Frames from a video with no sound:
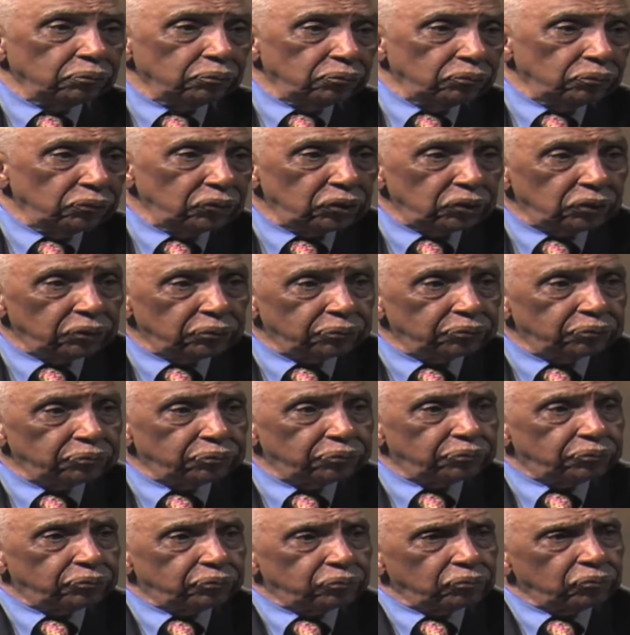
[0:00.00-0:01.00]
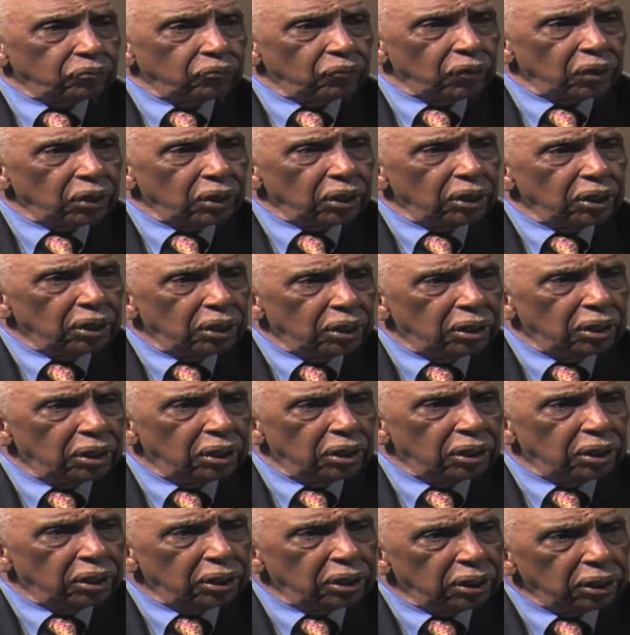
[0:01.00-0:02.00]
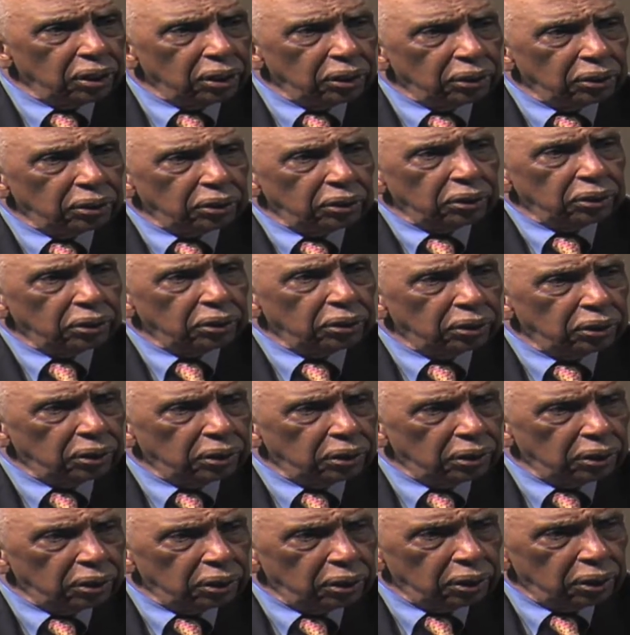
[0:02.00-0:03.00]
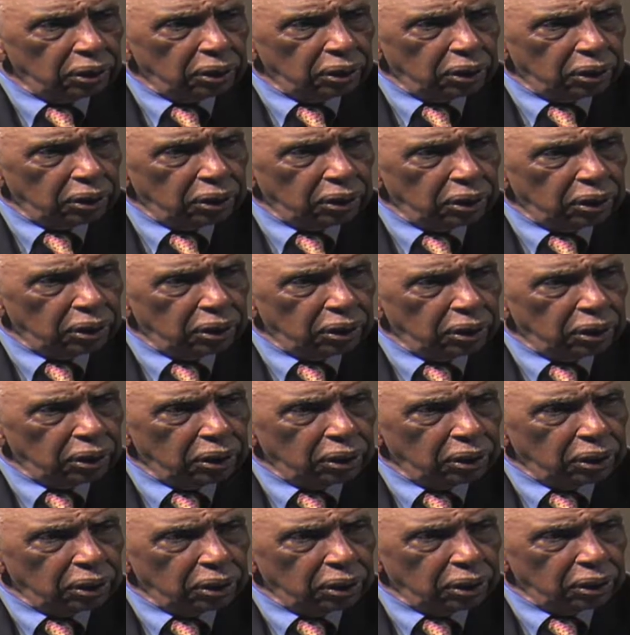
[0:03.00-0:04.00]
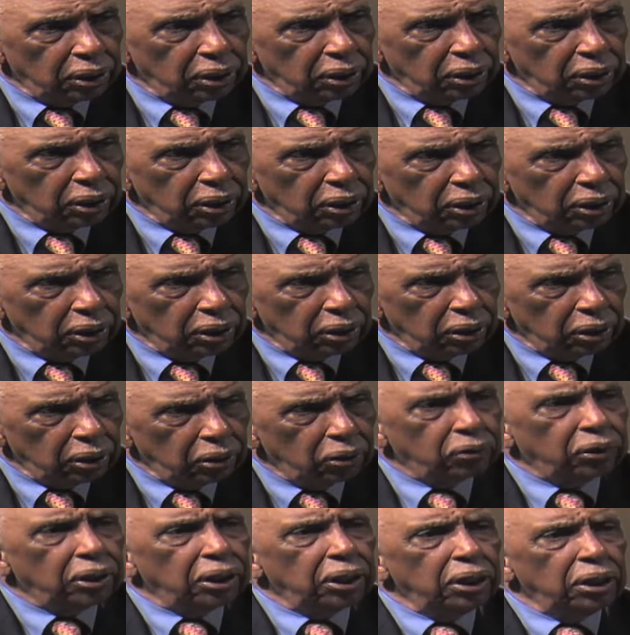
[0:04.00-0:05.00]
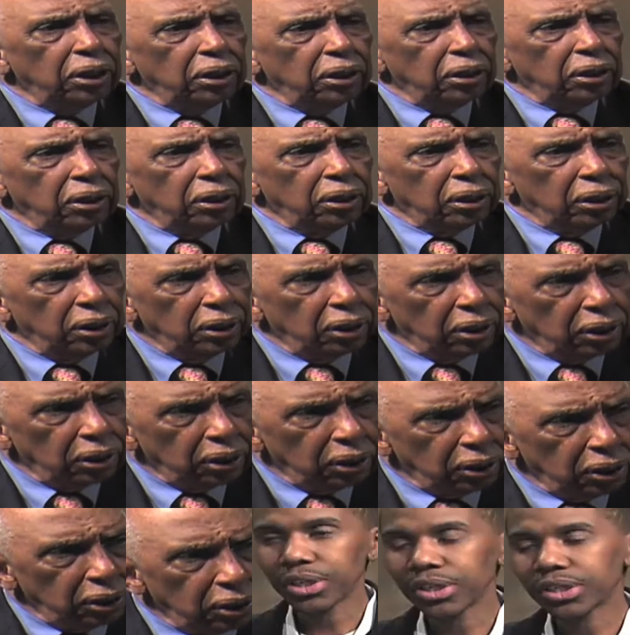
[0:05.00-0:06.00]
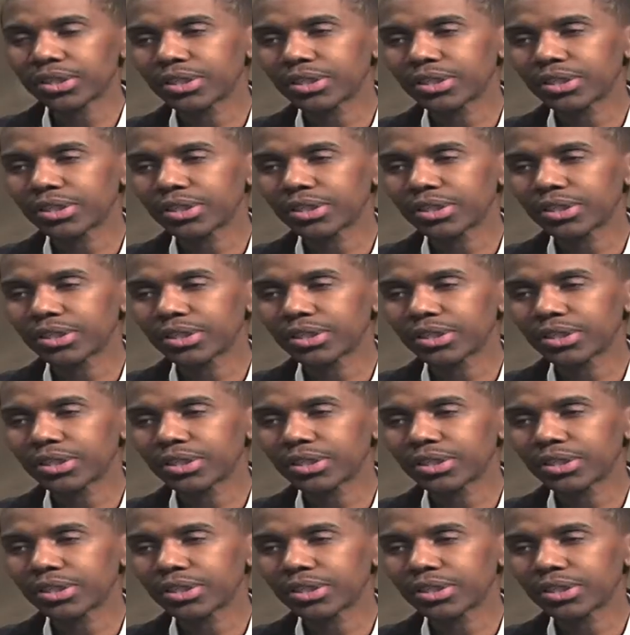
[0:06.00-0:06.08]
-hmm. All right. Well, the name of my condition is called von Hippel-Lindau disease, okay. VHL for short.